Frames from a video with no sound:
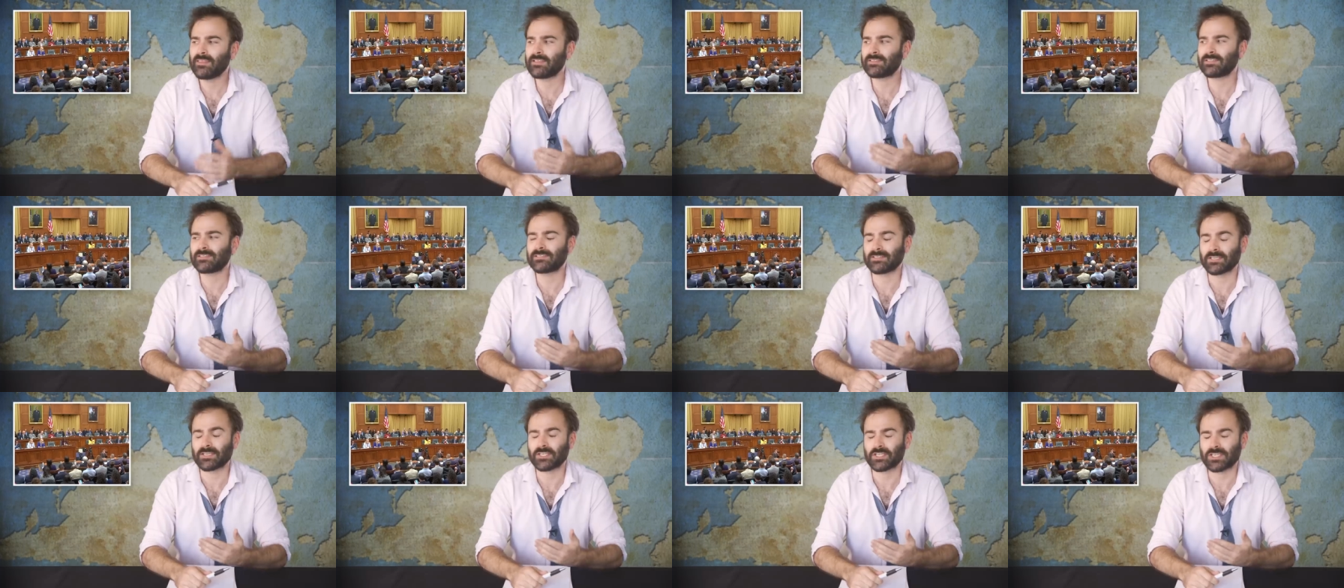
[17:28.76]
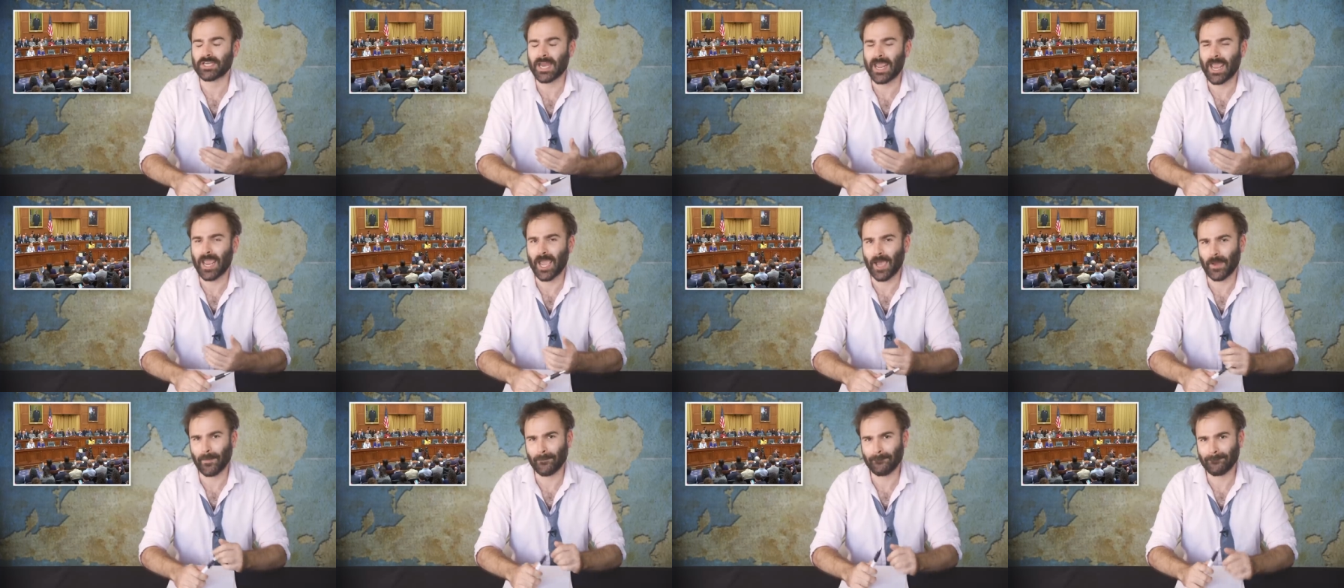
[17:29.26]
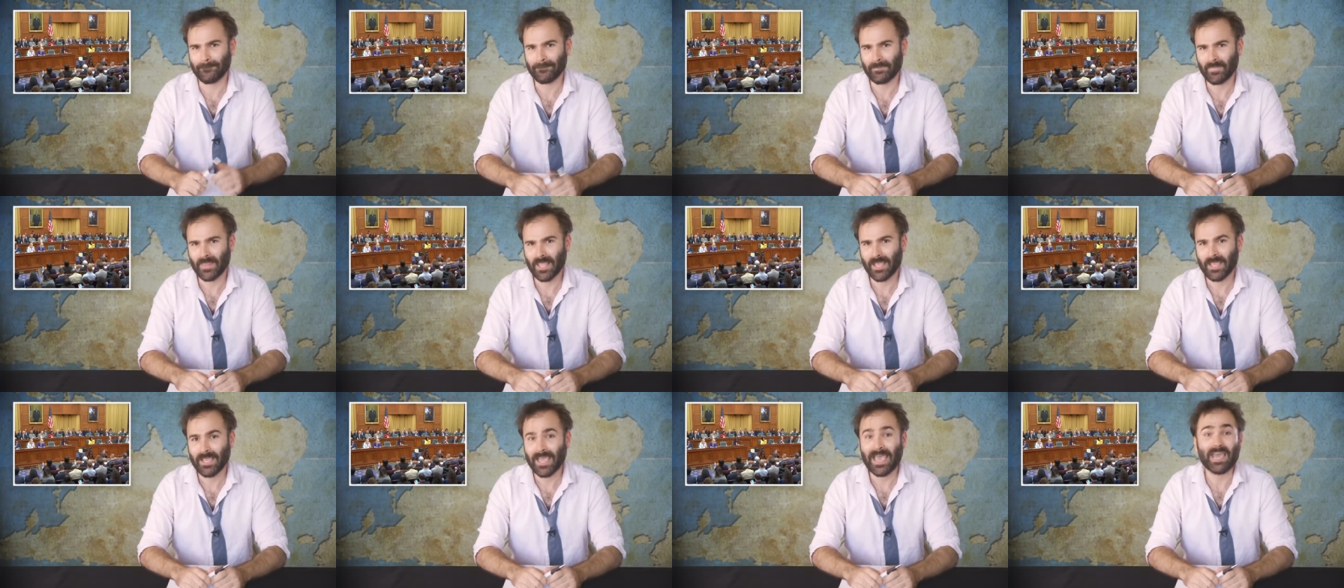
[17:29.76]
this is a sham.
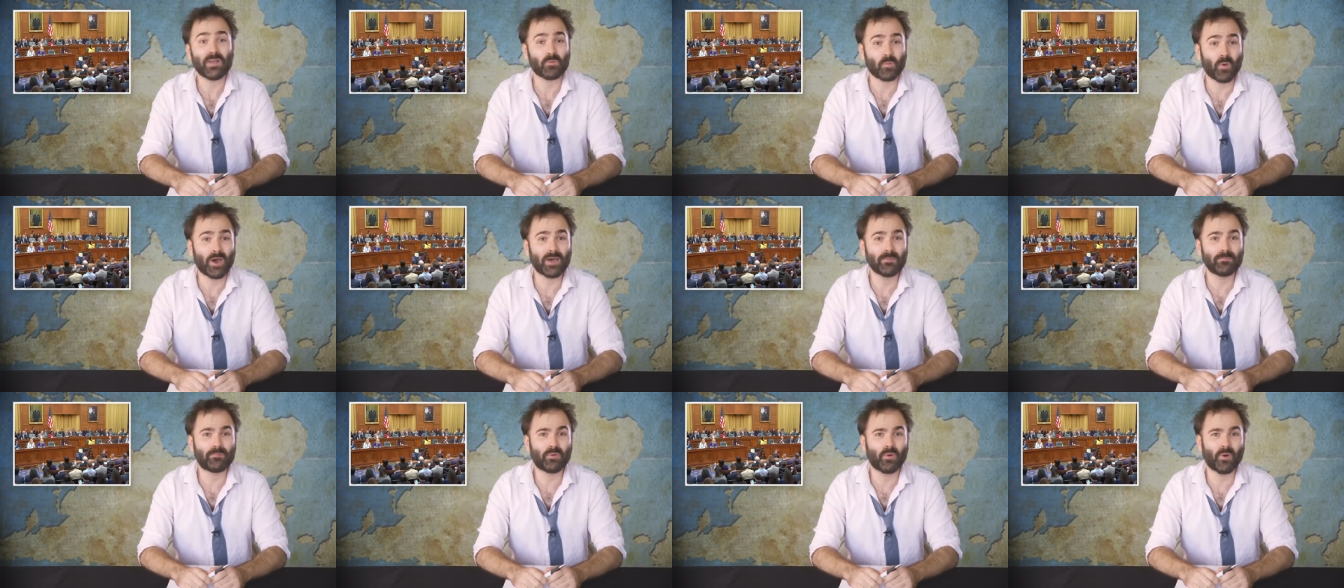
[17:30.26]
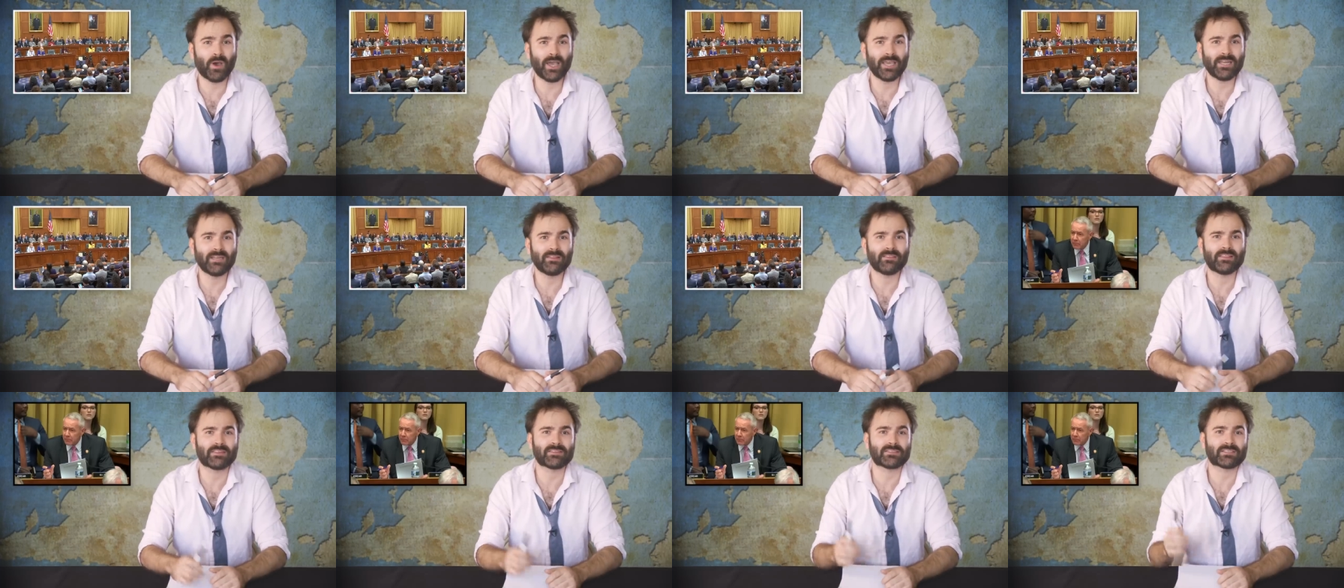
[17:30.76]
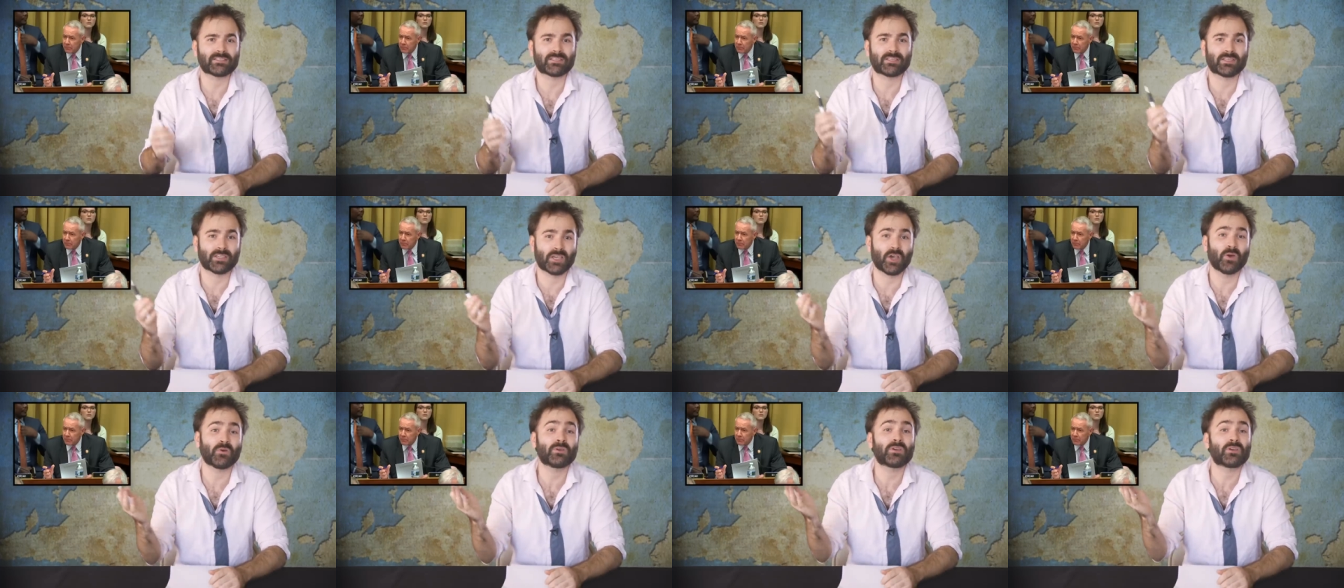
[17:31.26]
At one point, this
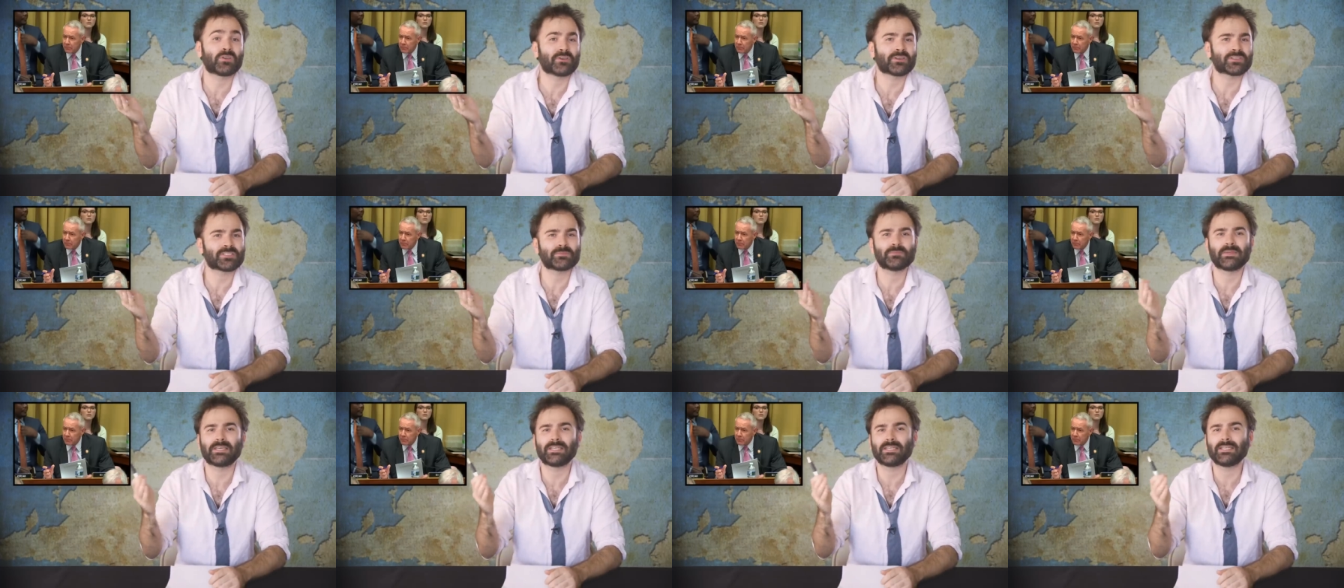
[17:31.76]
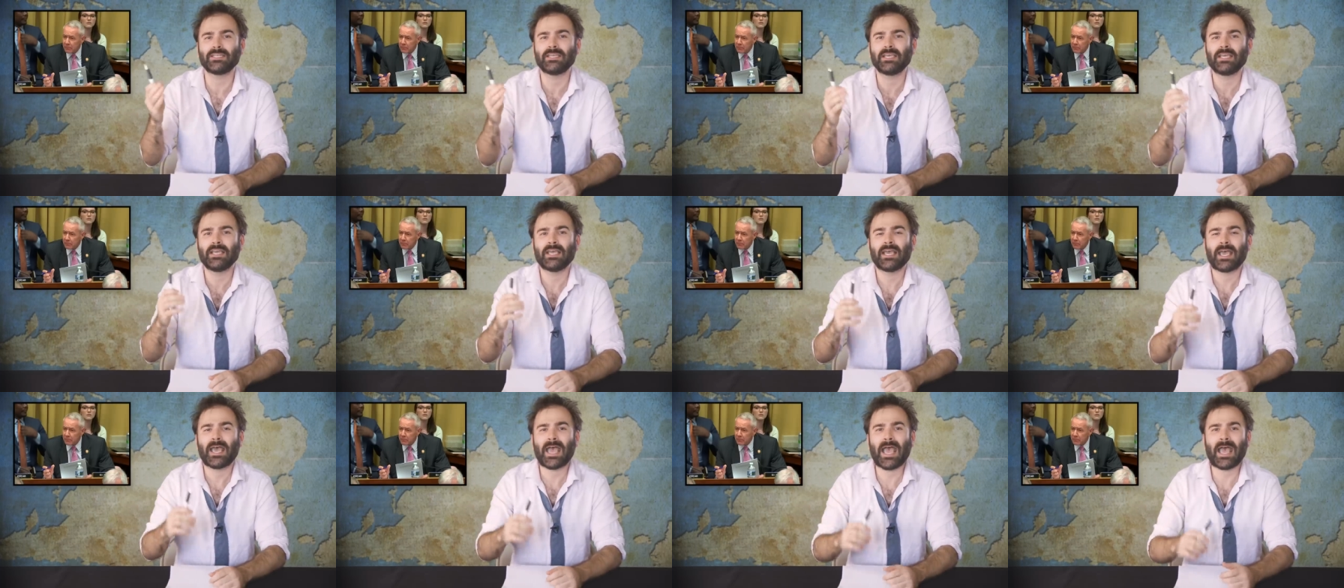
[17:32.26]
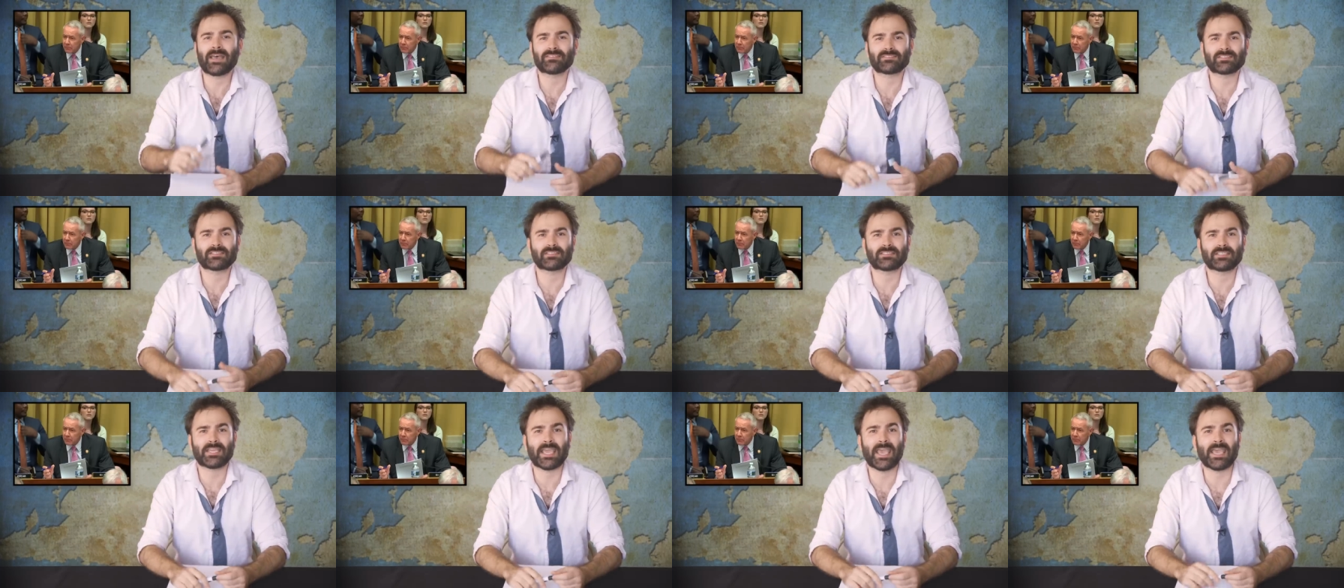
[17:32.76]
Congressman
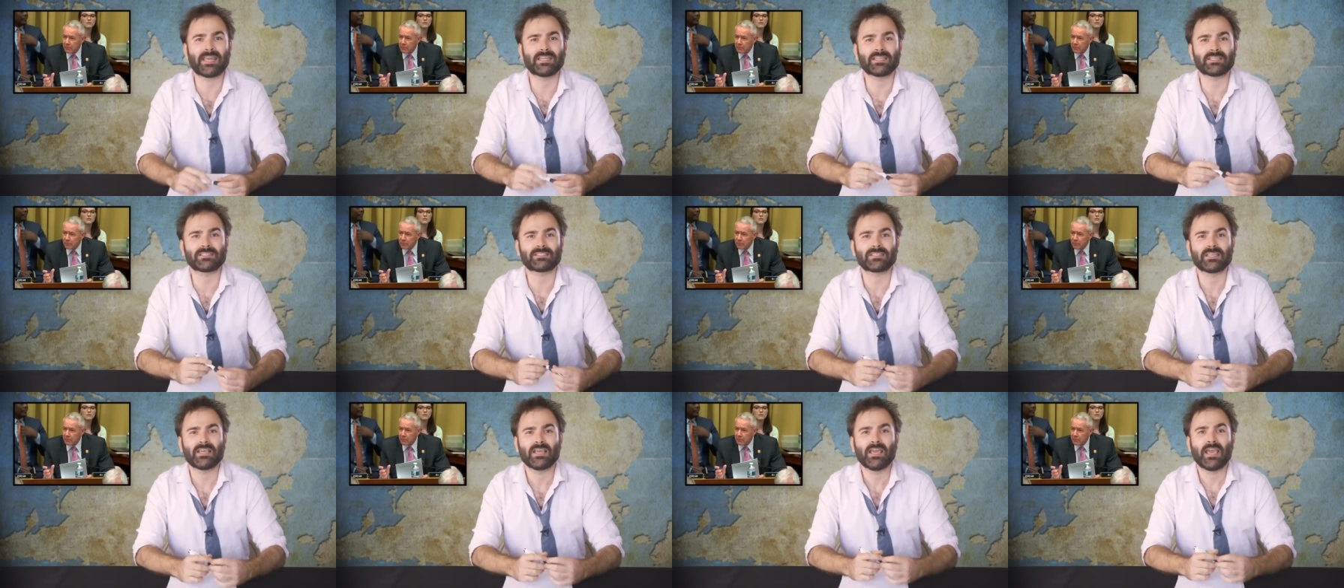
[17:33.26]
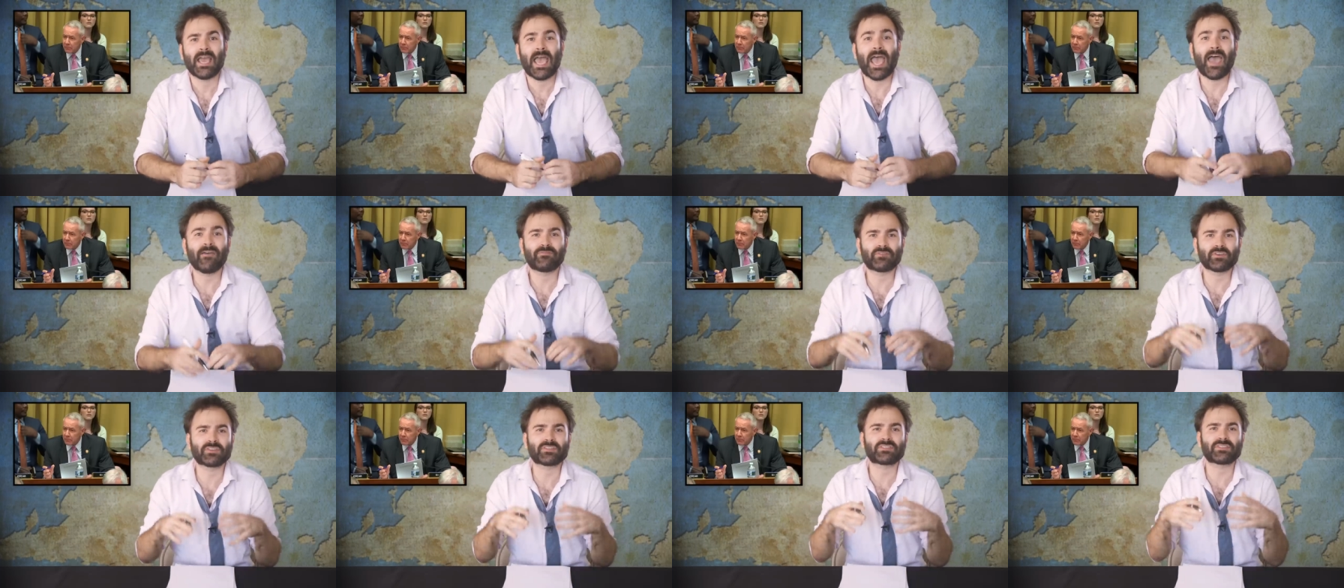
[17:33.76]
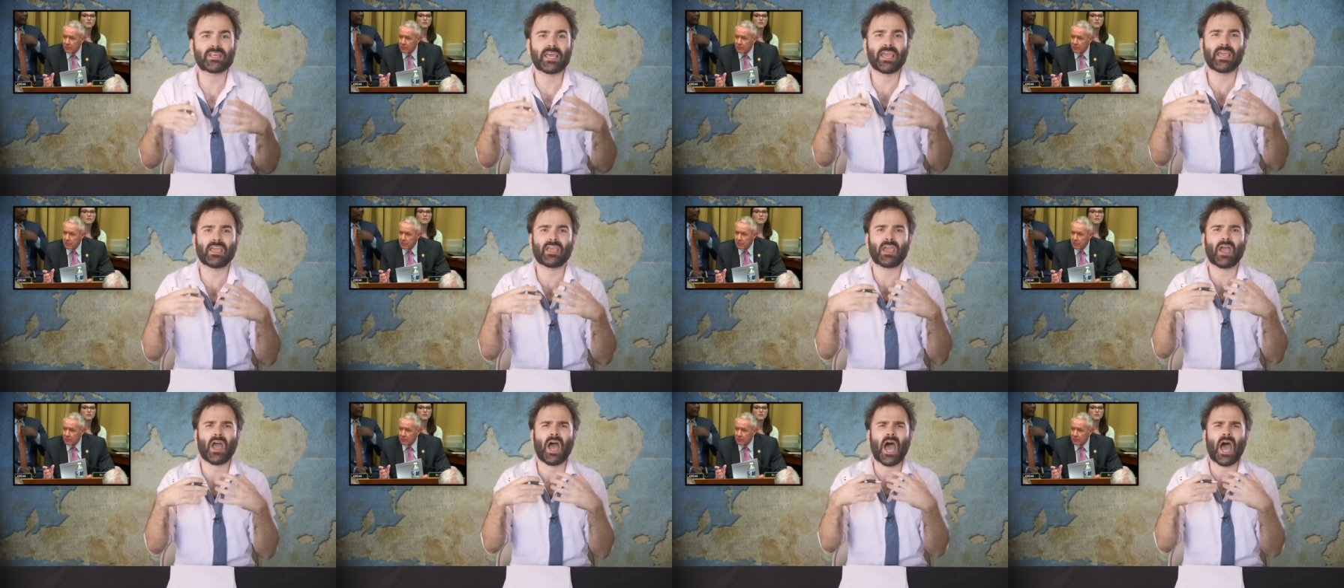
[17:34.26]
asked Candace, after saying,